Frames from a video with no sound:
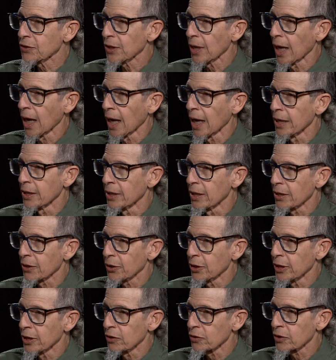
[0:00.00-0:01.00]
on
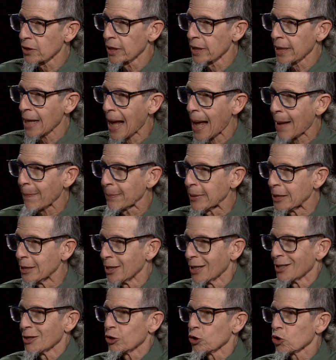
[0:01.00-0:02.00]
things that had
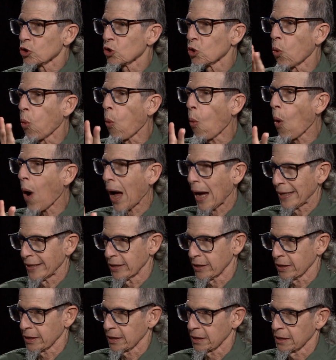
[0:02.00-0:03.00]
happened
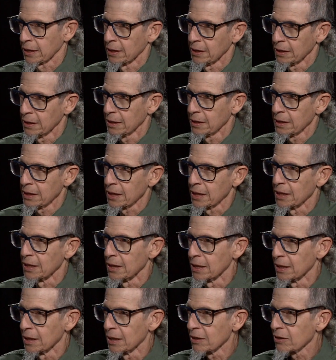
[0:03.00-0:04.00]
twice
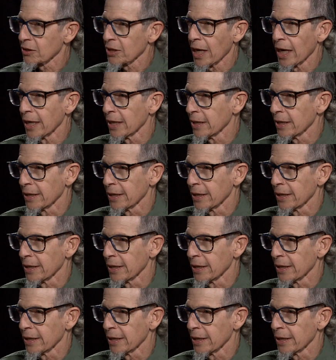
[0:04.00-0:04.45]
in 10 years.